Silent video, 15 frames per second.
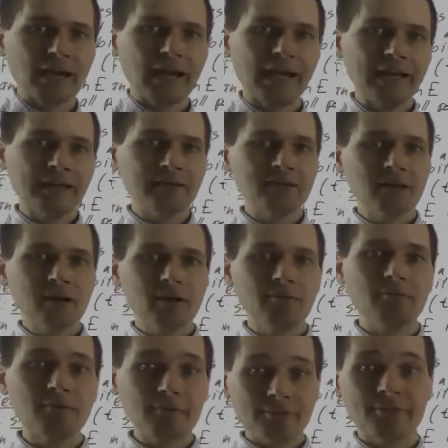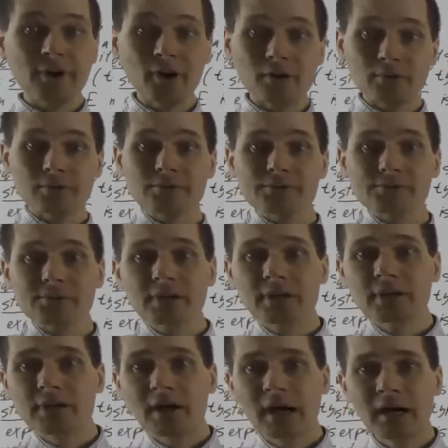and for those,
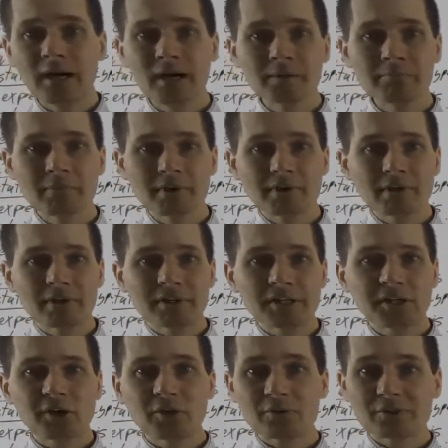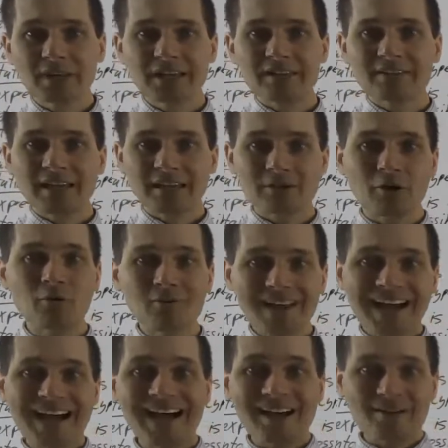they don't
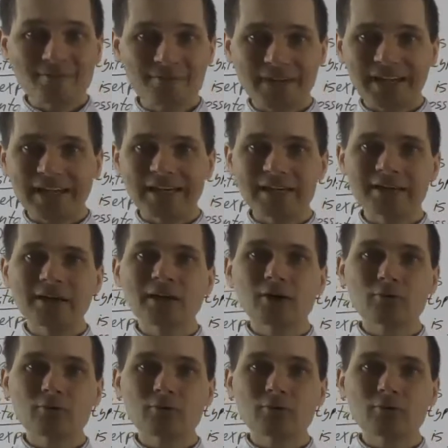have a